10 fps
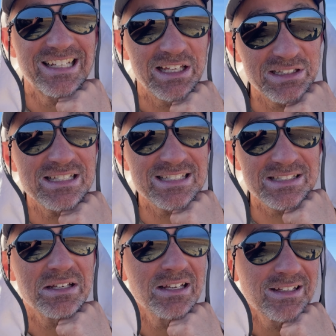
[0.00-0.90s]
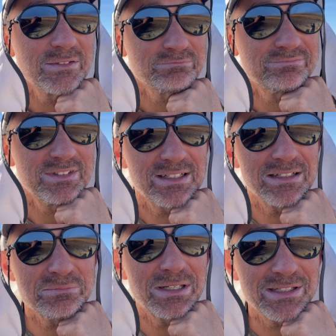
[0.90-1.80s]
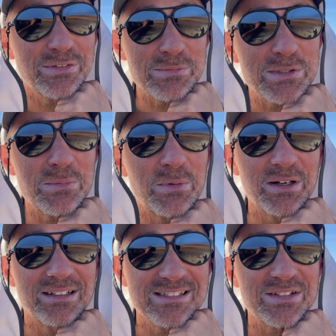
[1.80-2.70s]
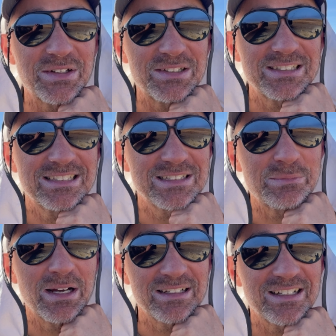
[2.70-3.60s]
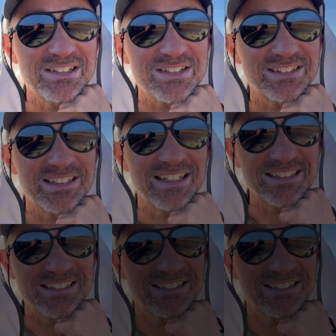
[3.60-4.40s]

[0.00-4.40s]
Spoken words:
at least they're getting money from somewhere, so to buy cars like that.